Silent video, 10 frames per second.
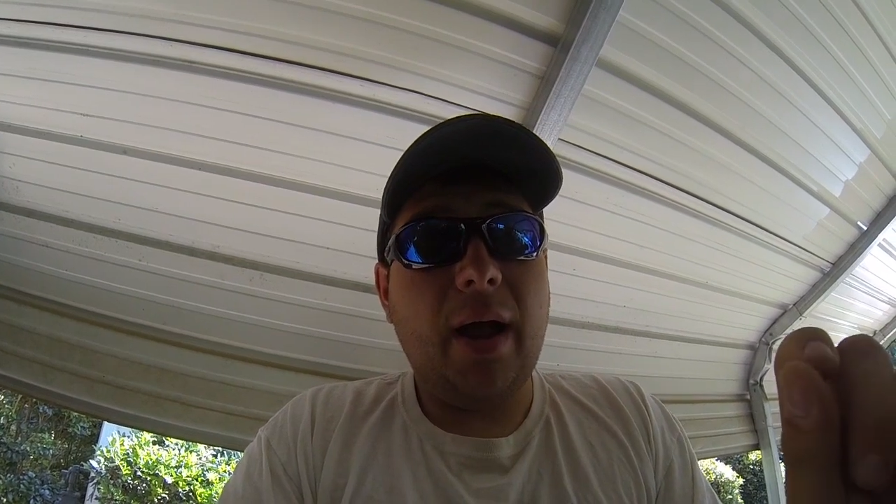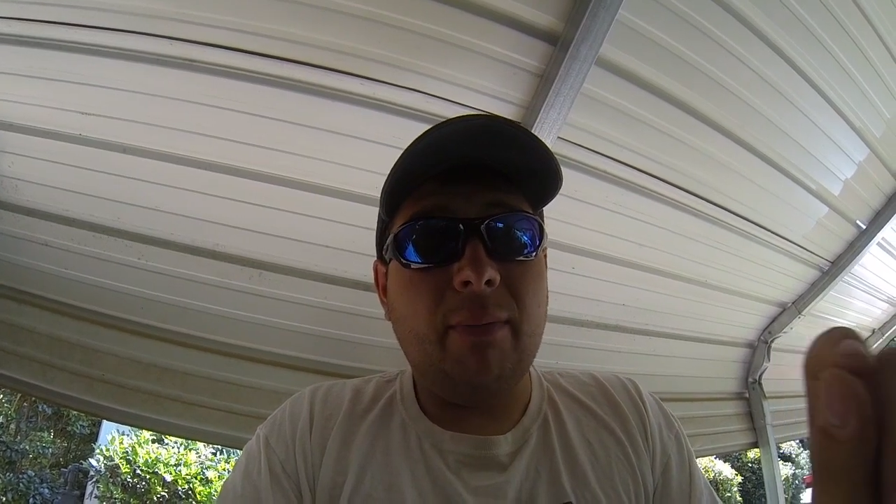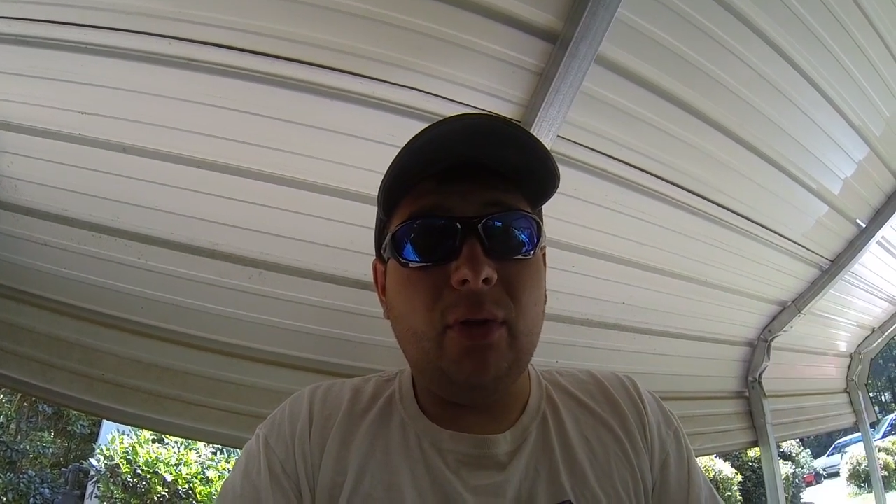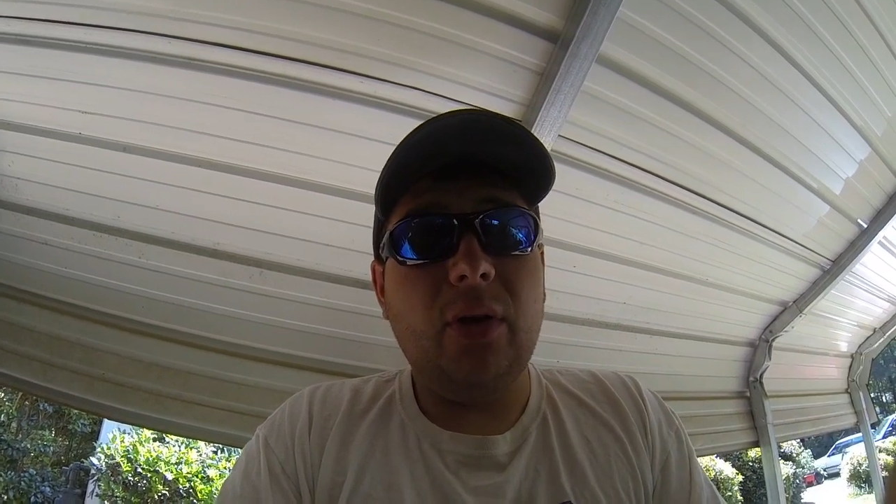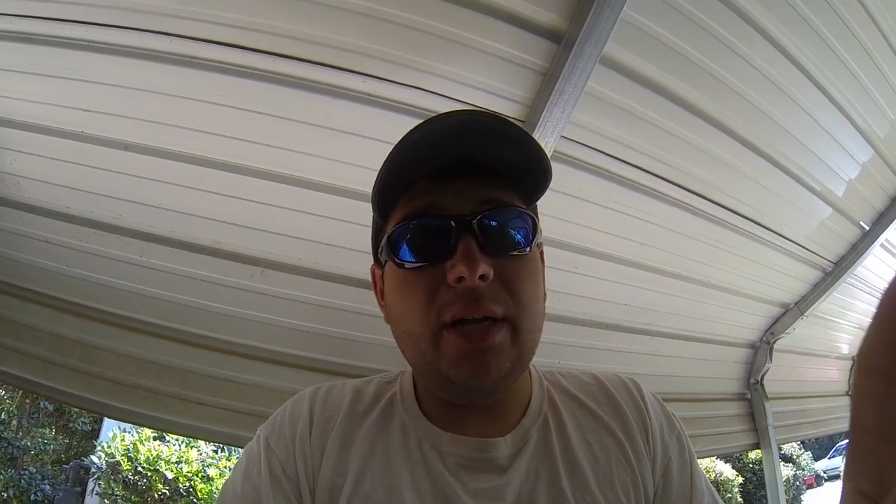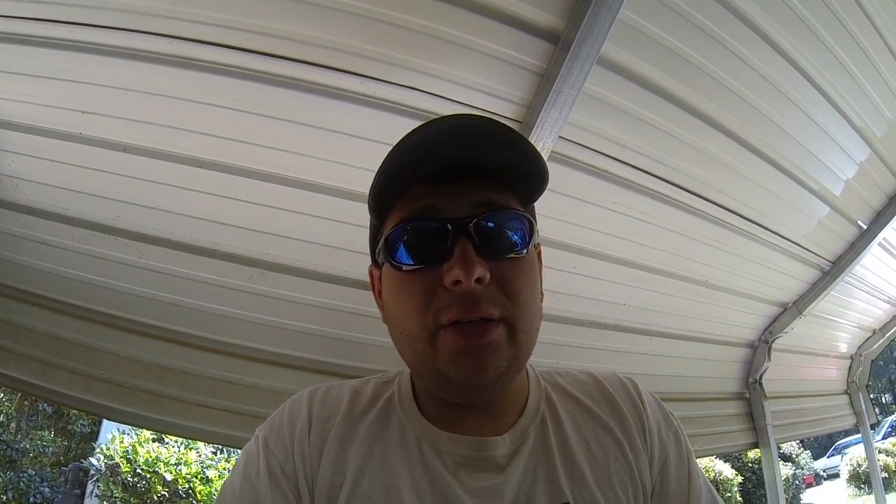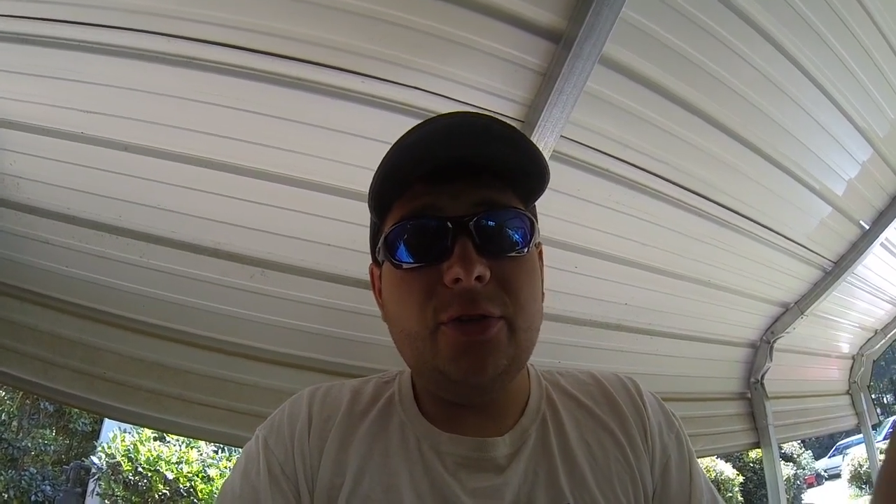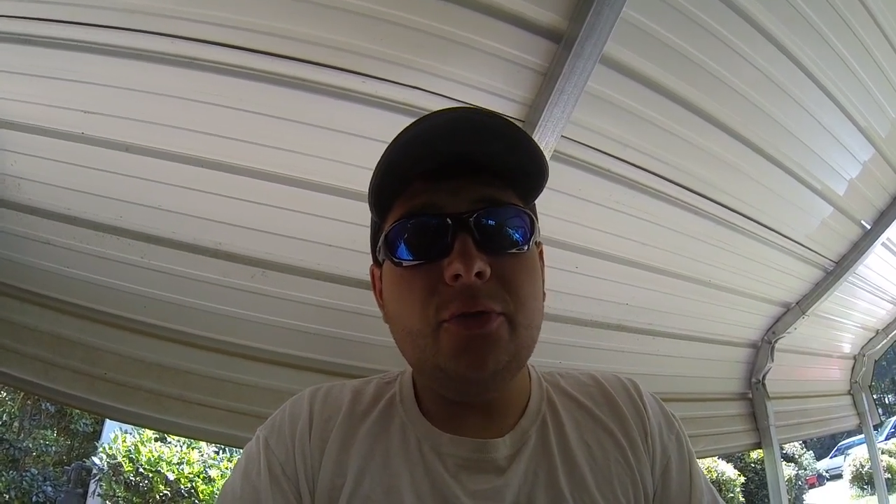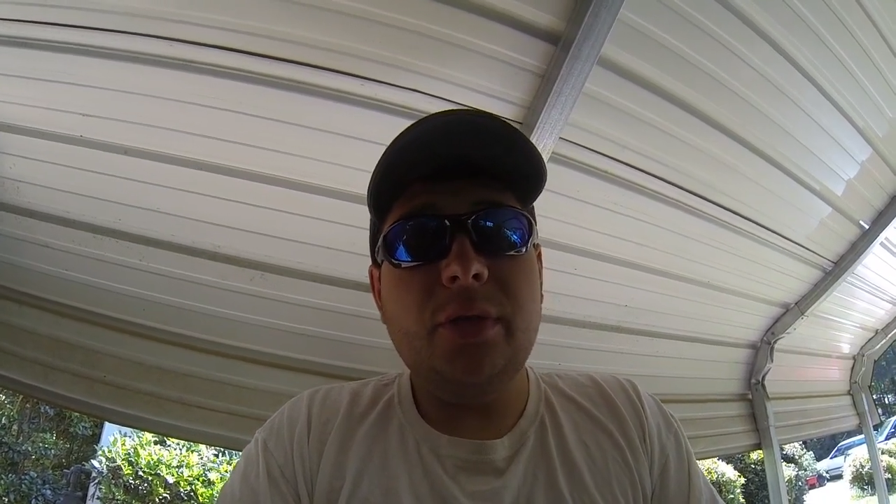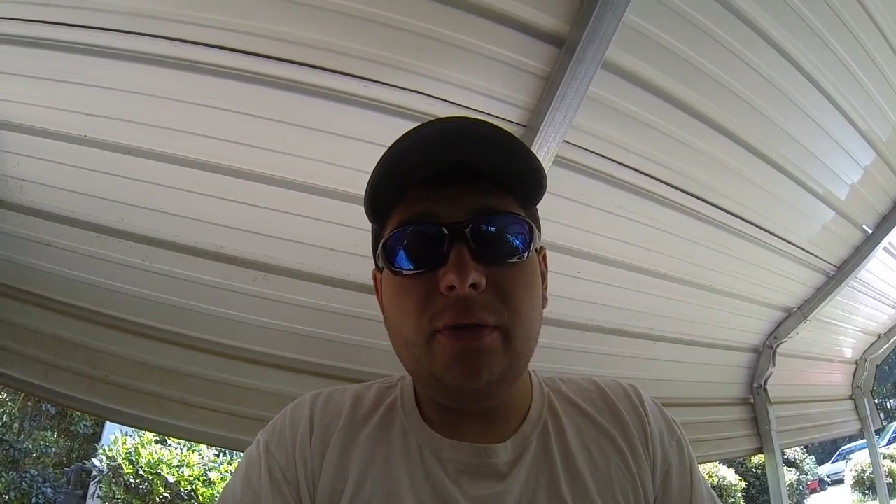I'm looking
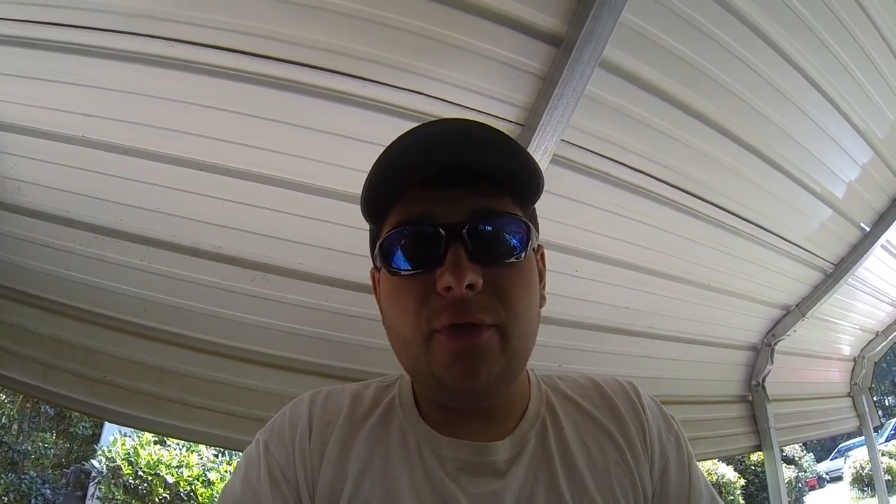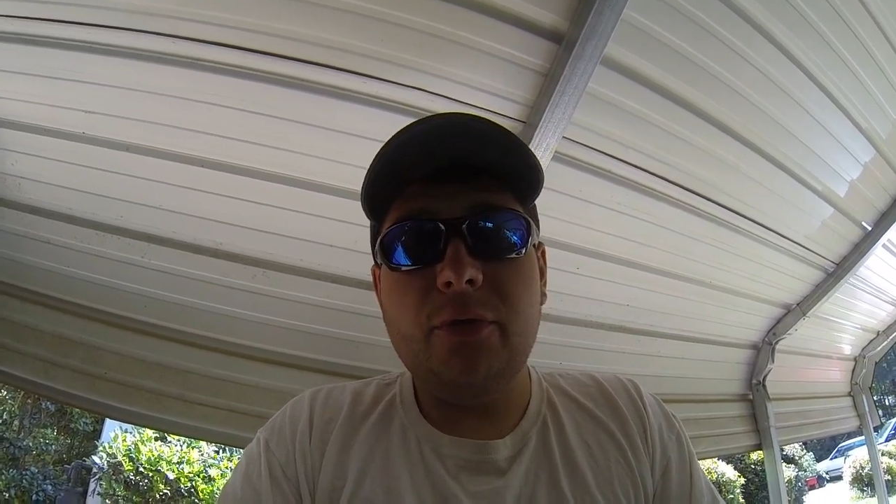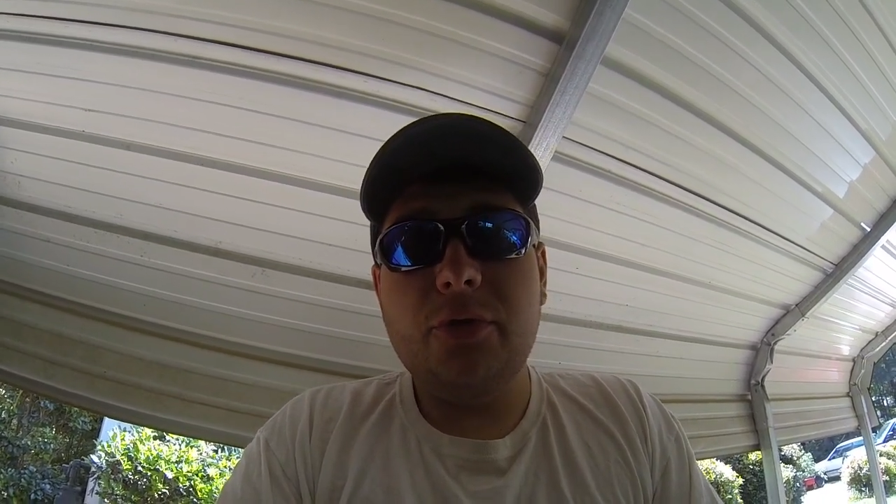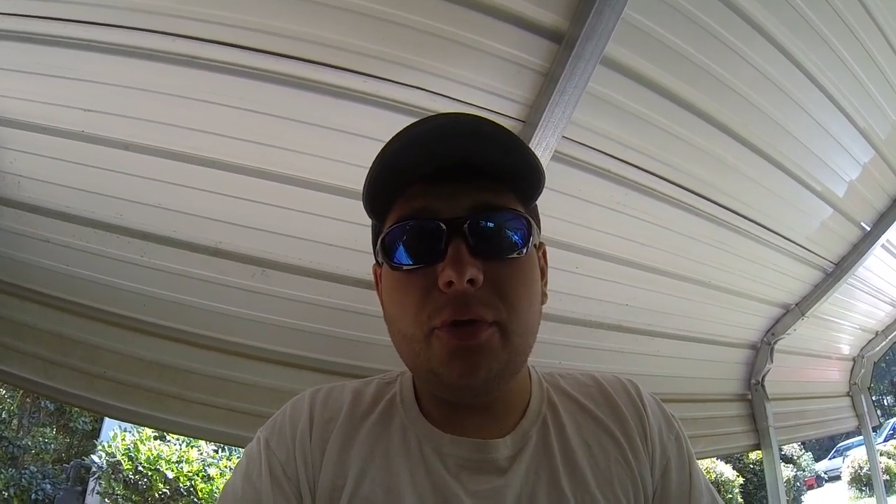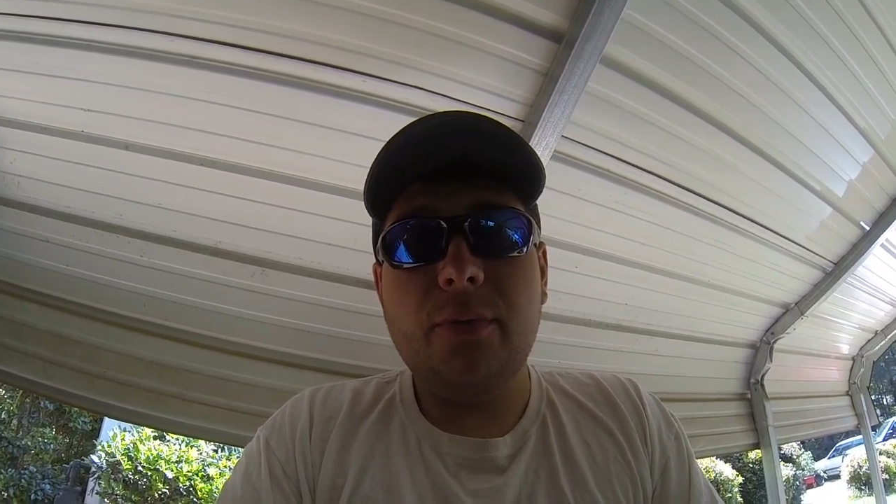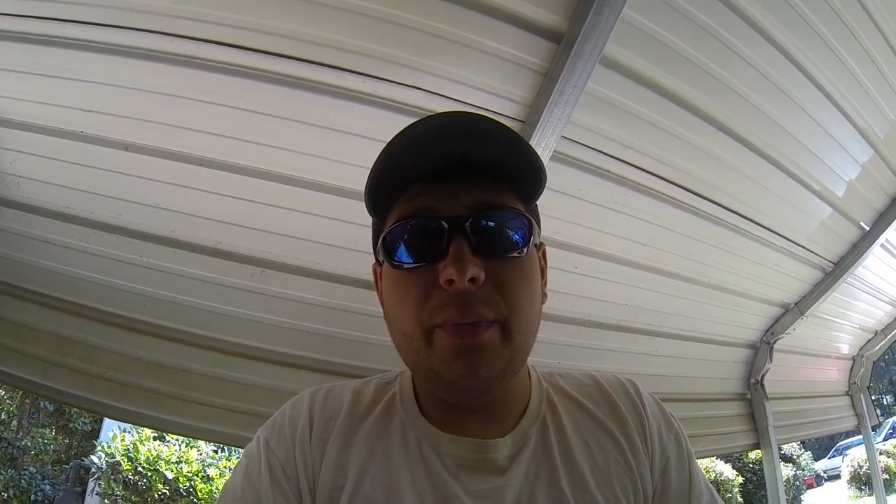to in the future,